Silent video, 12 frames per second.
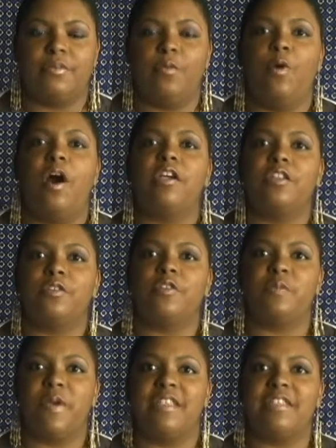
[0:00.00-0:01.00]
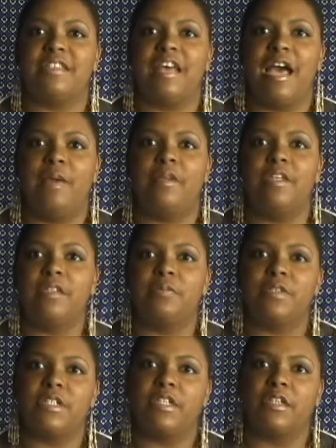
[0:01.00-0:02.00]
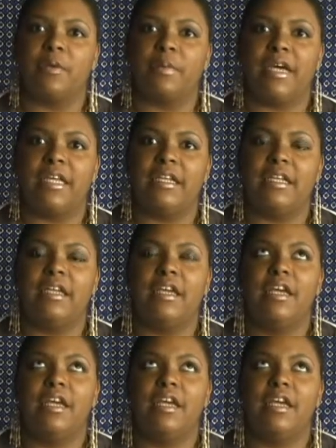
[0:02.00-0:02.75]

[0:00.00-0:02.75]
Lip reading: walking through space and time in this particular body,